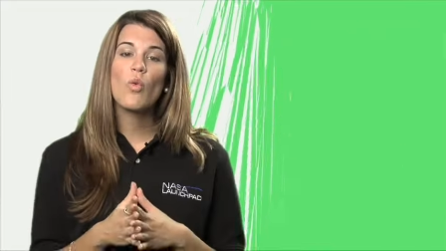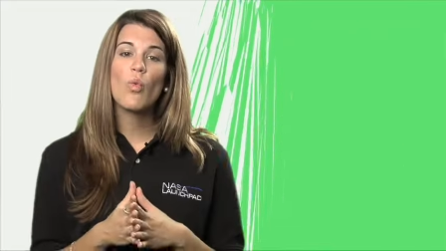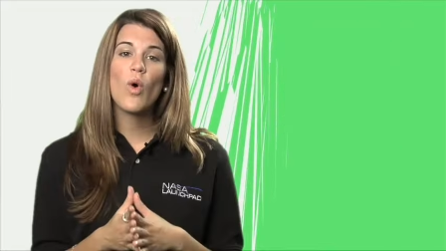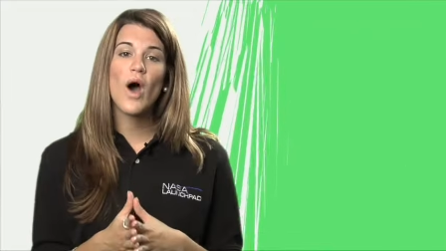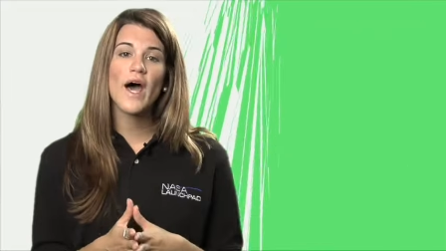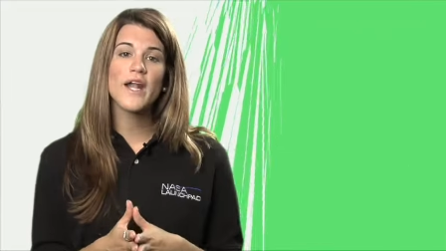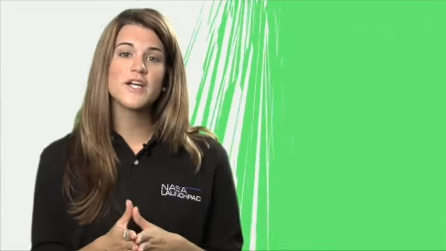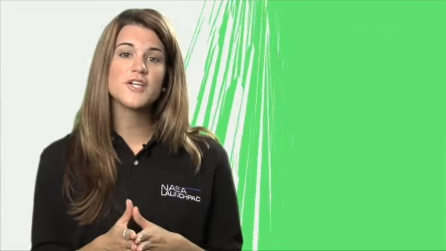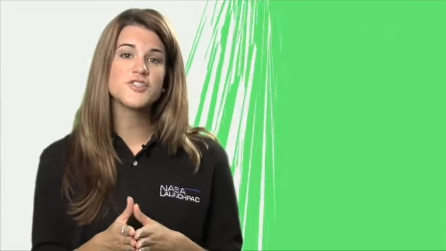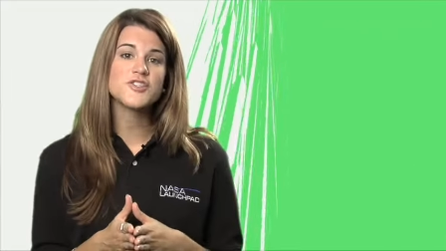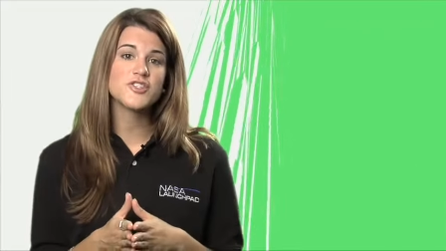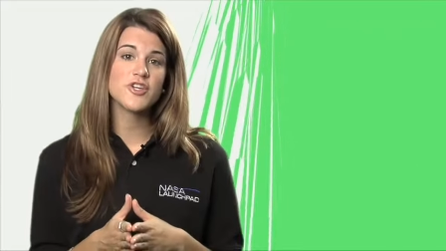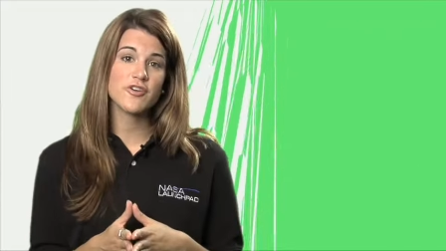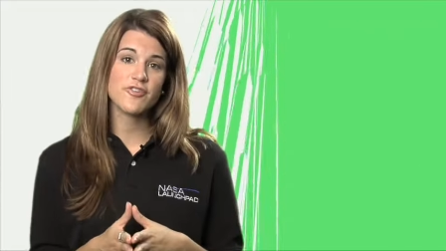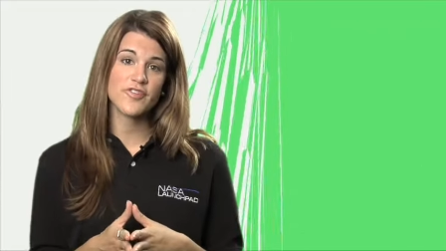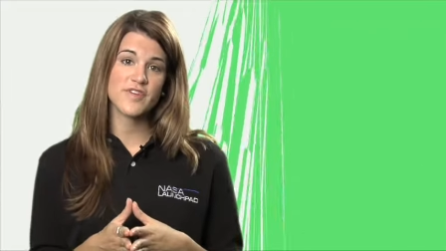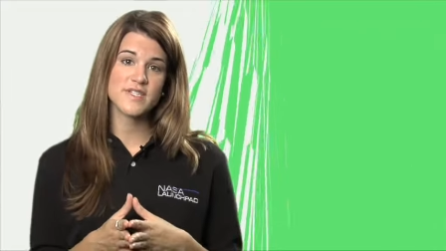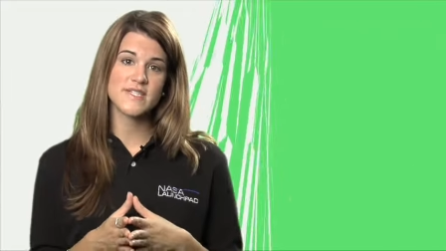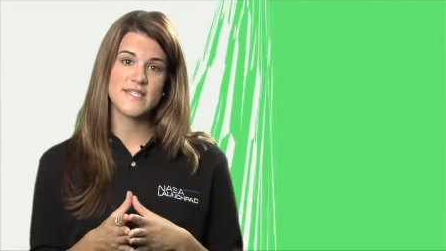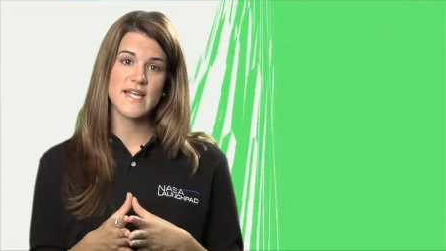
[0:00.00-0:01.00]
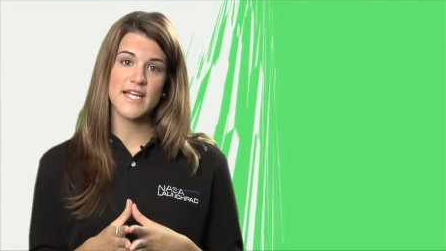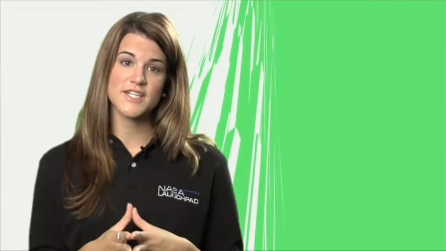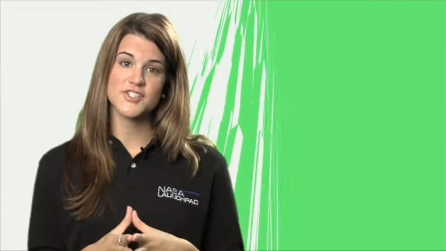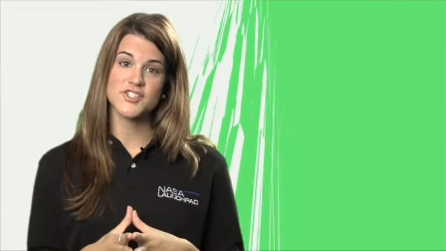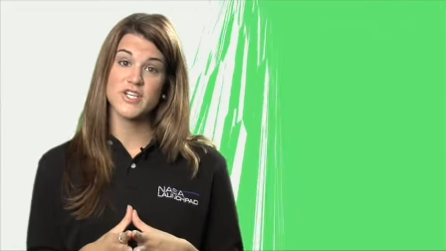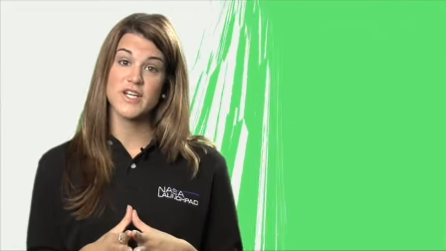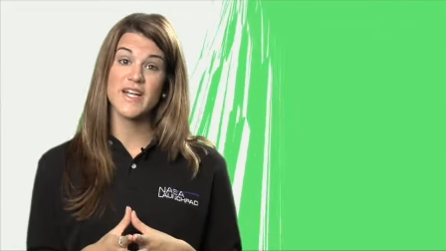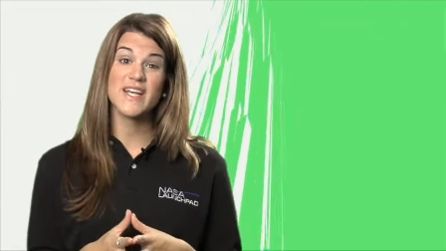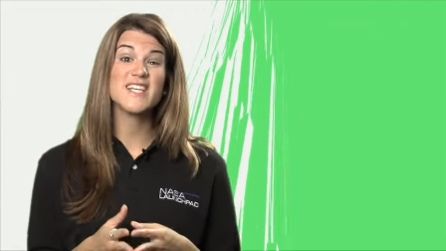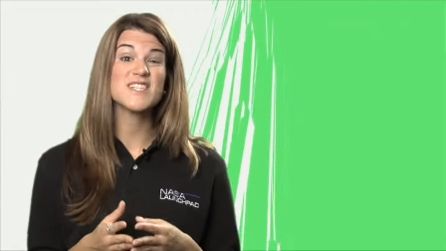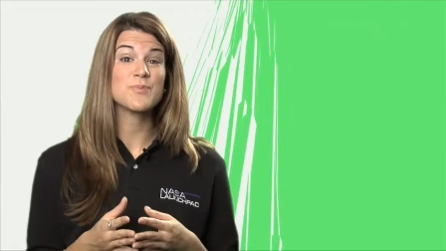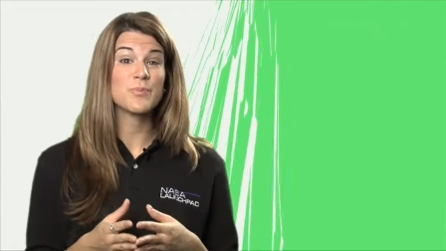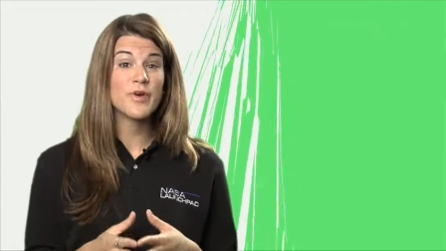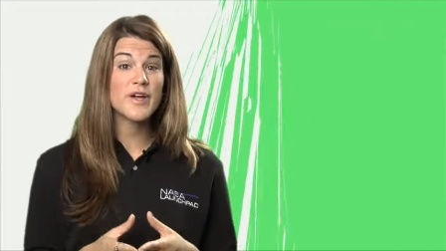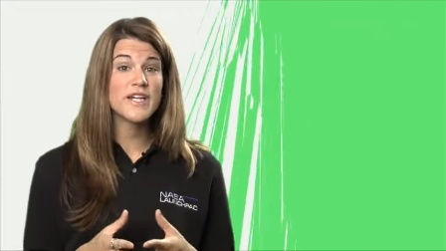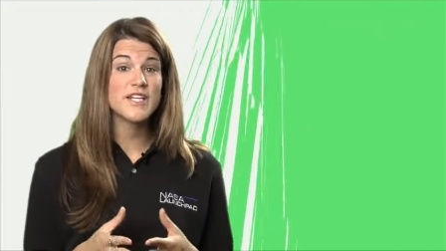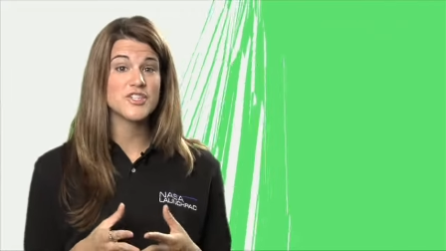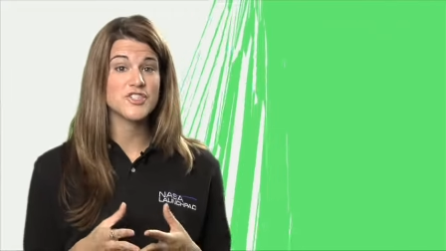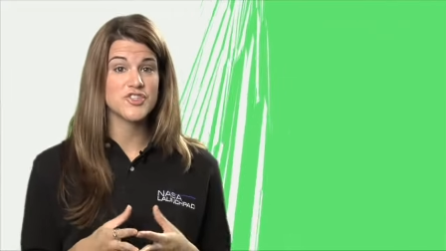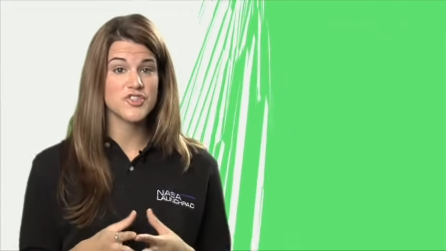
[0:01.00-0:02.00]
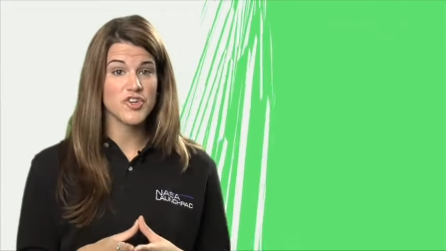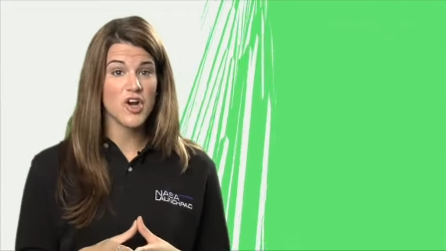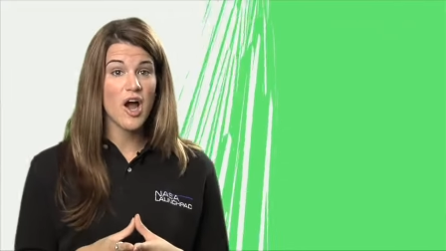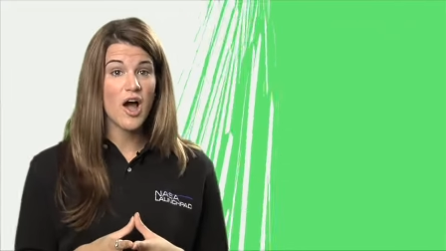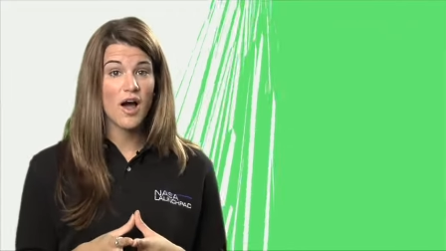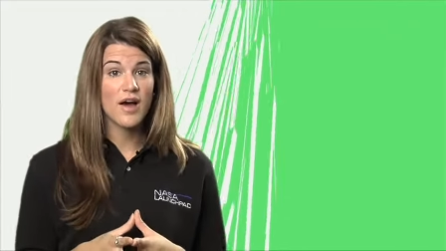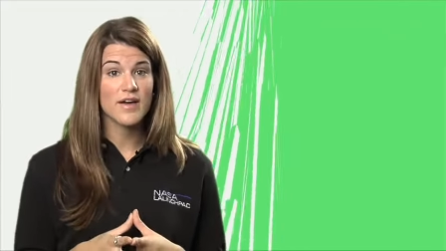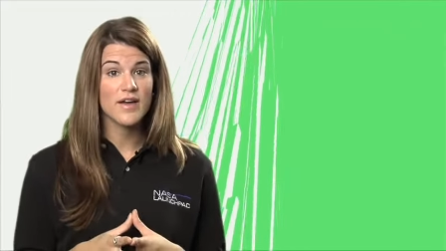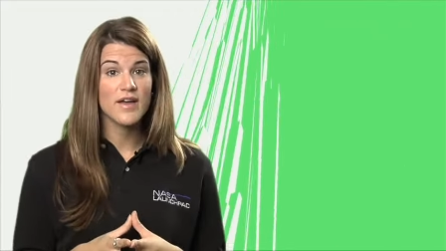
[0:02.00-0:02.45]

Water surface tension is pretty strong.